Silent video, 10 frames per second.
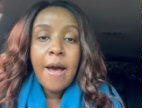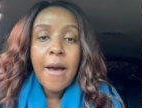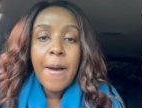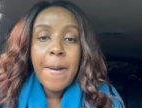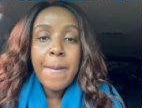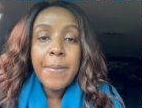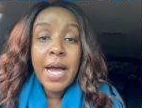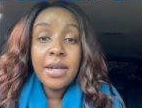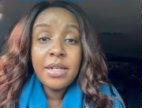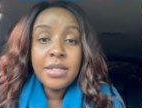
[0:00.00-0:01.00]

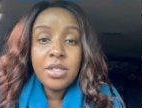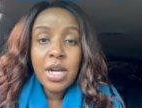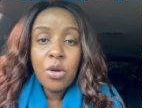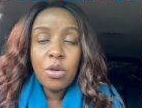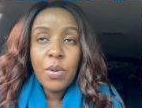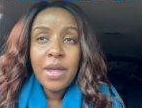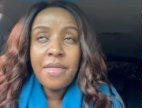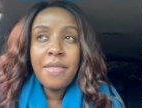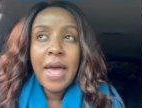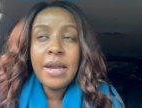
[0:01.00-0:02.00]
candidates struggle with,